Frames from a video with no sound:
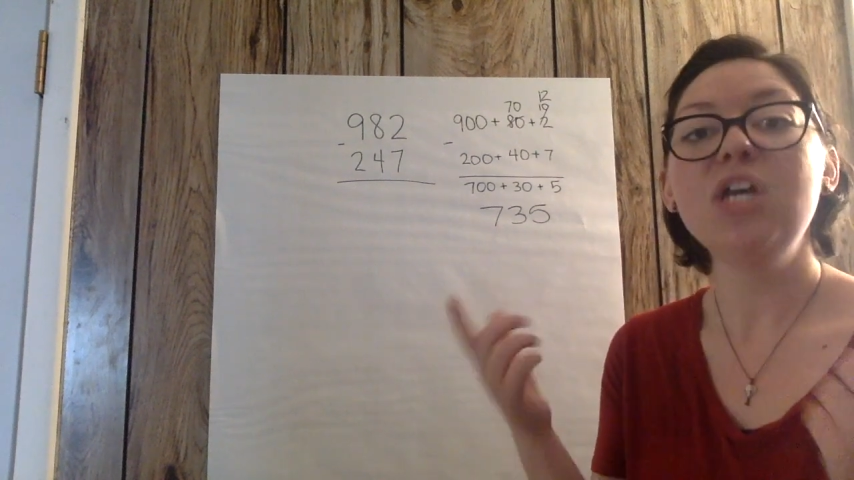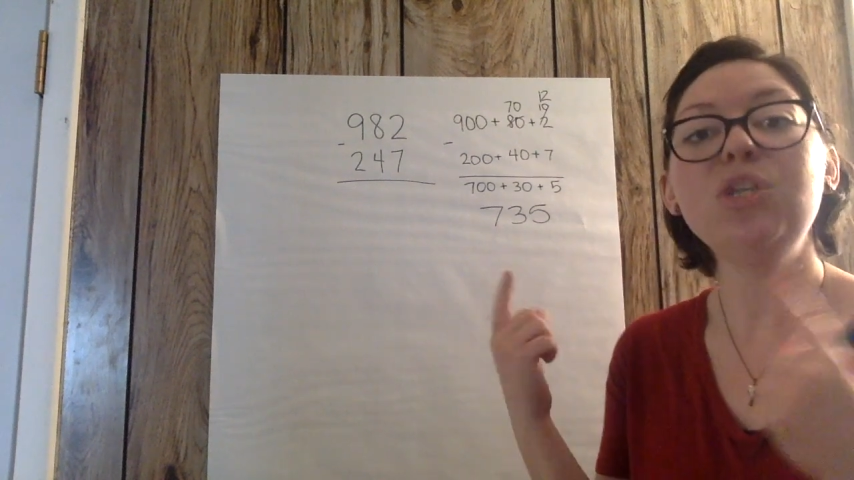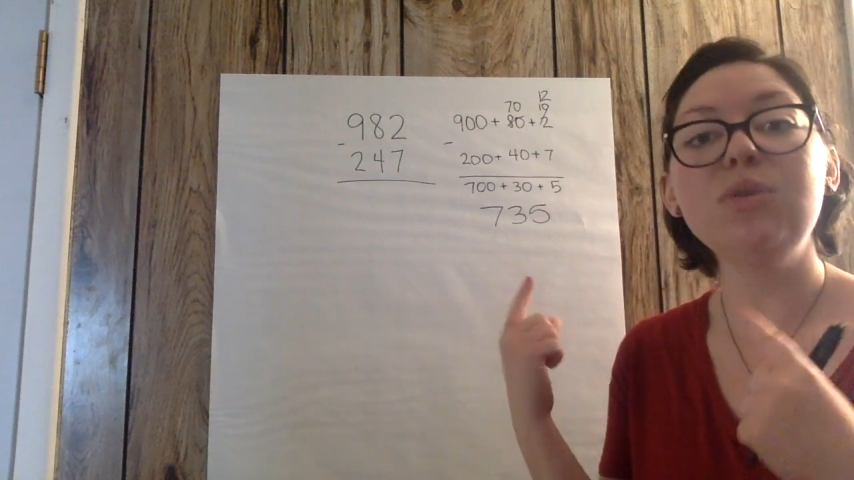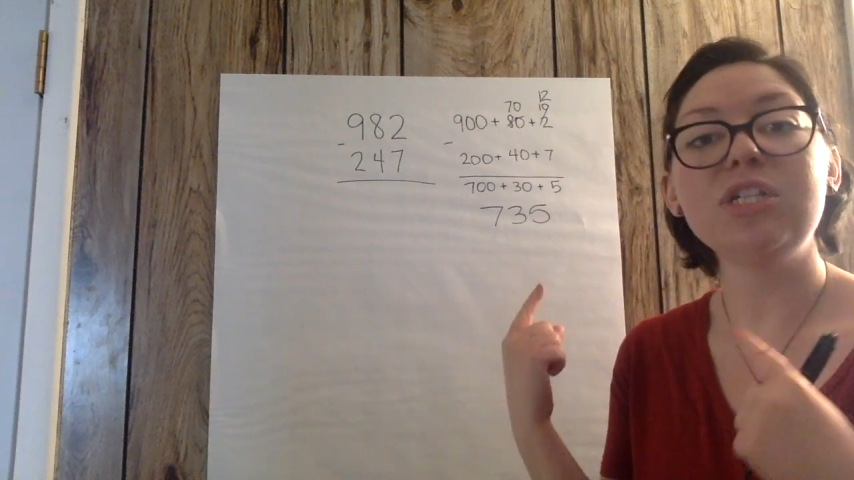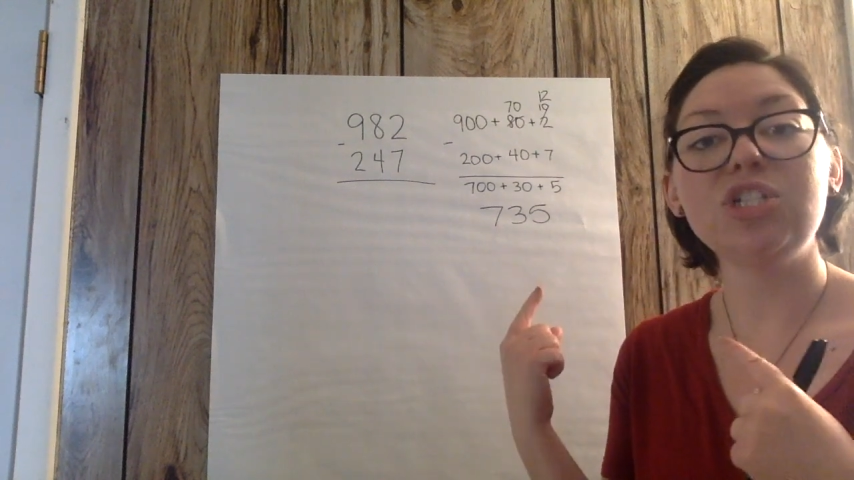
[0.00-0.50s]

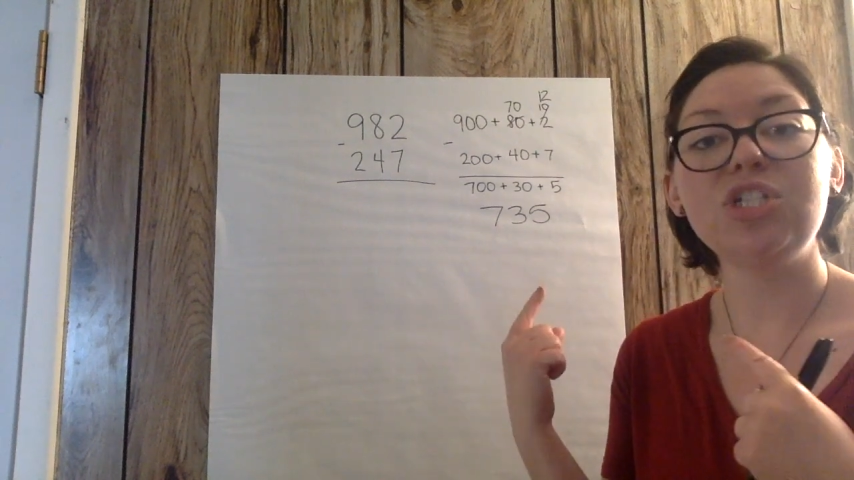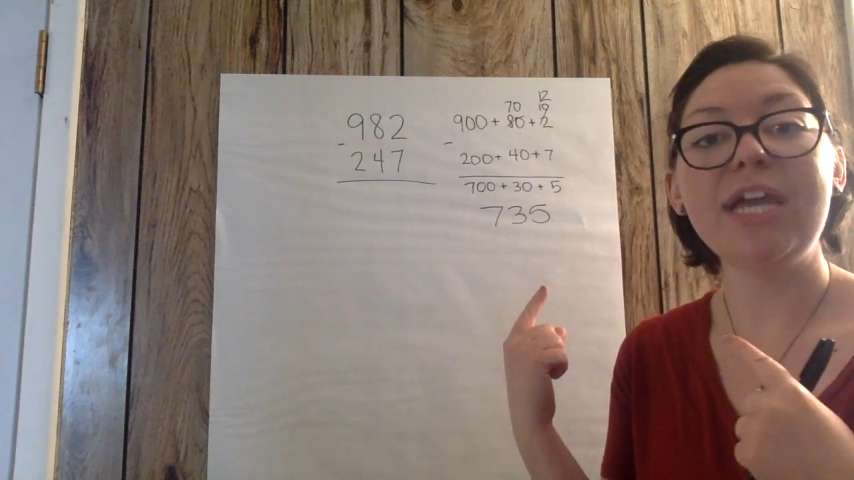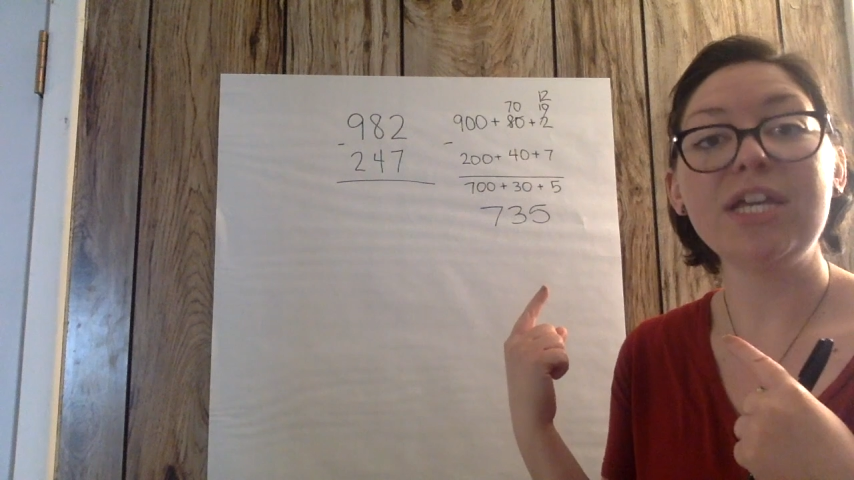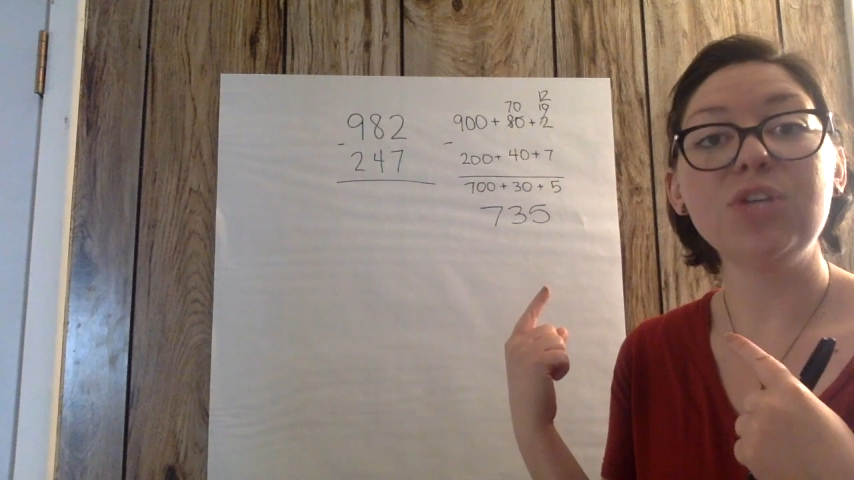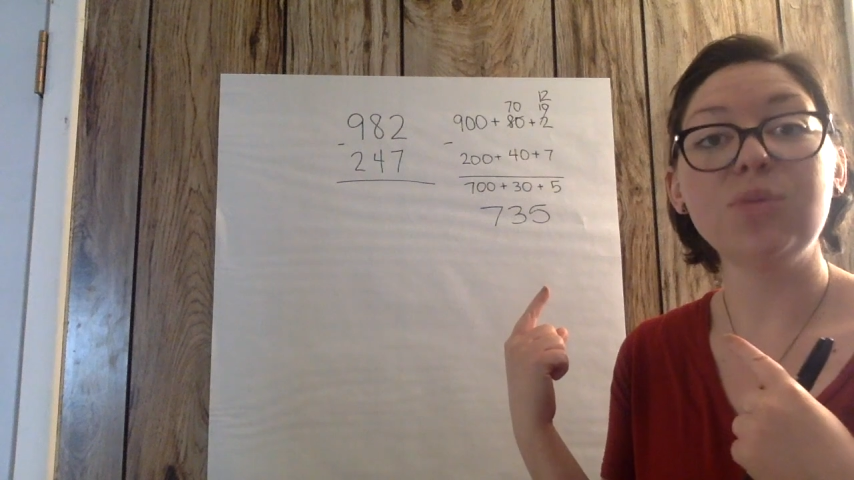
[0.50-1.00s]
you can
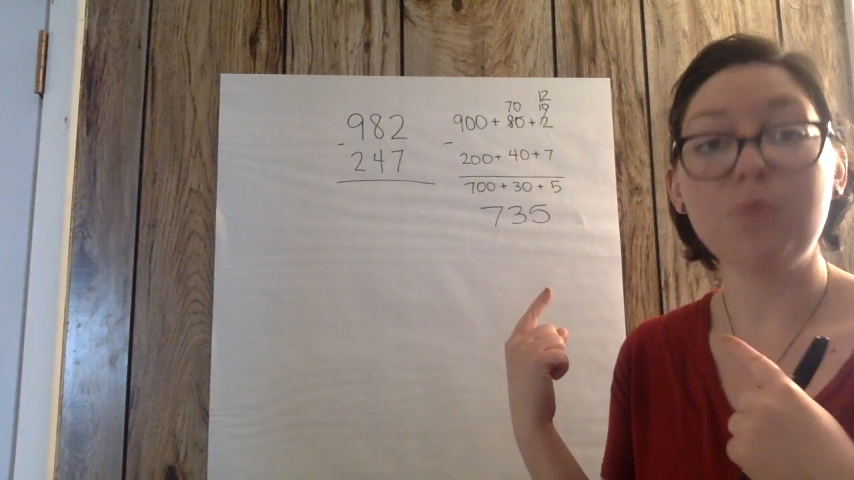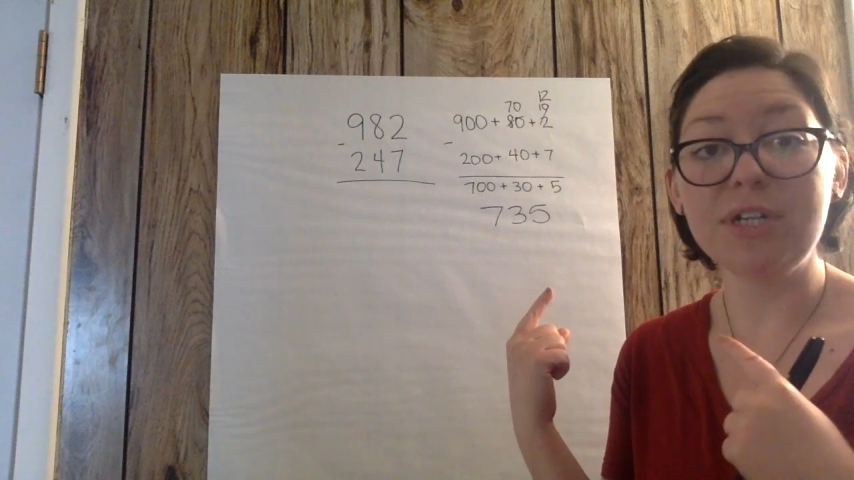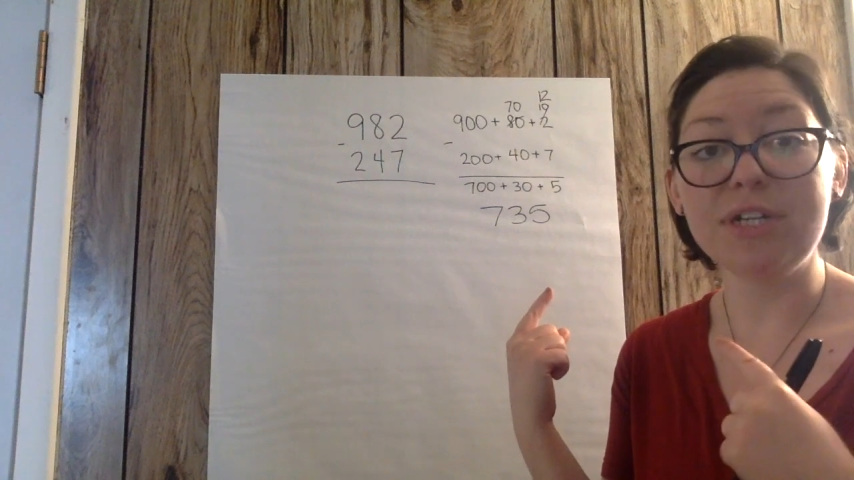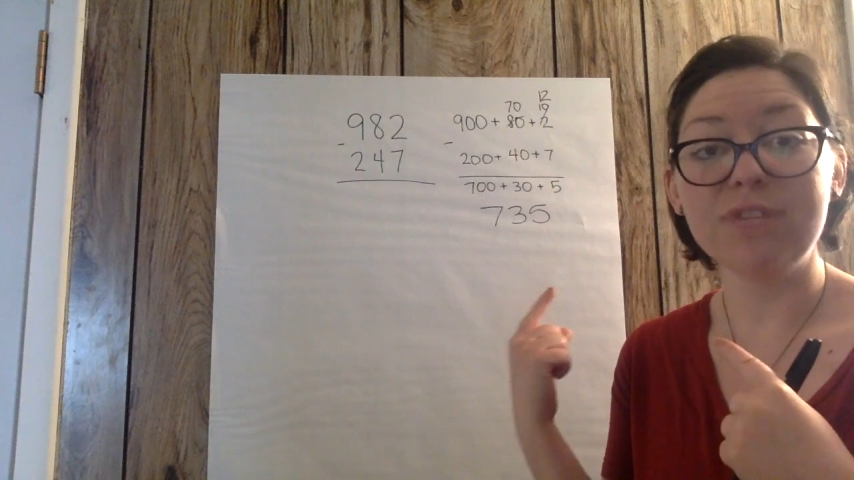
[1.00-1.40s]
check your work